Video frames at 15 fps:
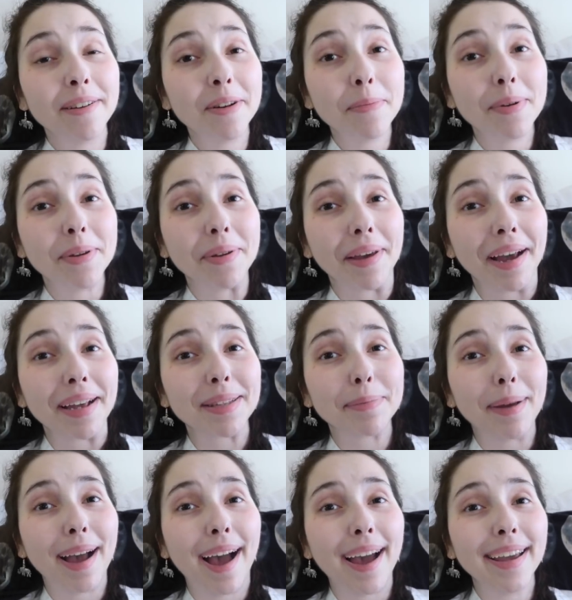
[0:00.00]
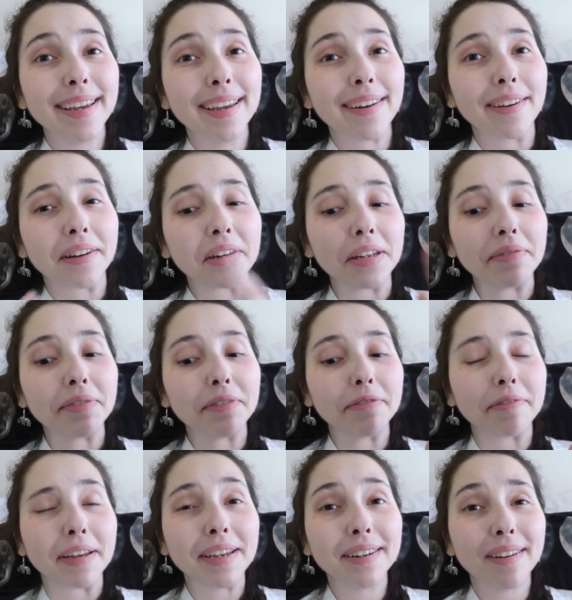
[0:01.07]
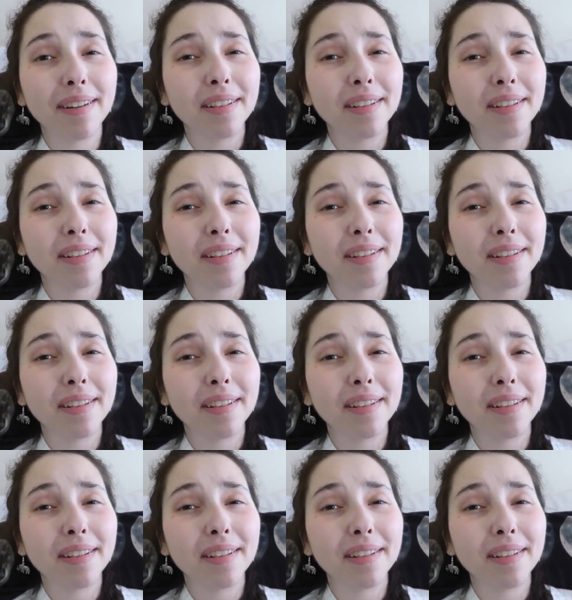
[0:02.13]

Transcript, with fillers: I don't know about you guys, but I cannot even fit